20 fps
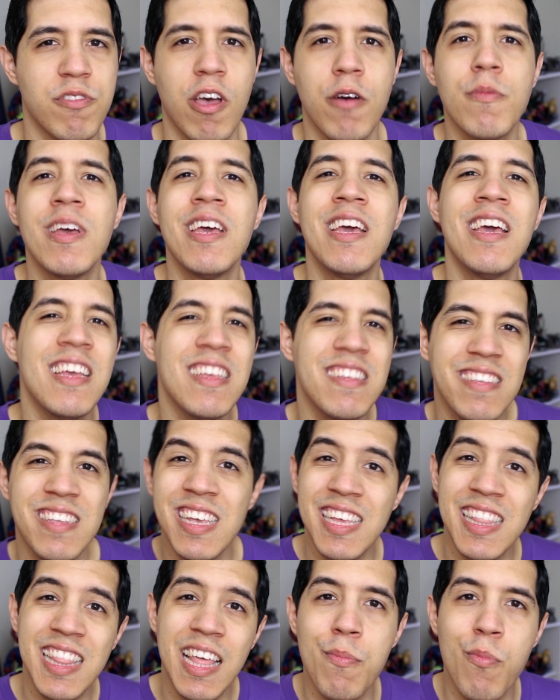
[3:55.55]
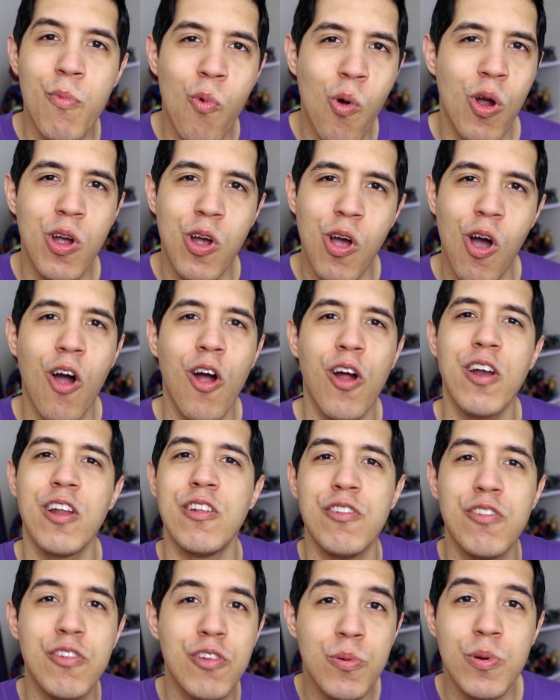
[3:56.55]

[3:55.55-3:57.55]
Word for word: So seeing them work hard and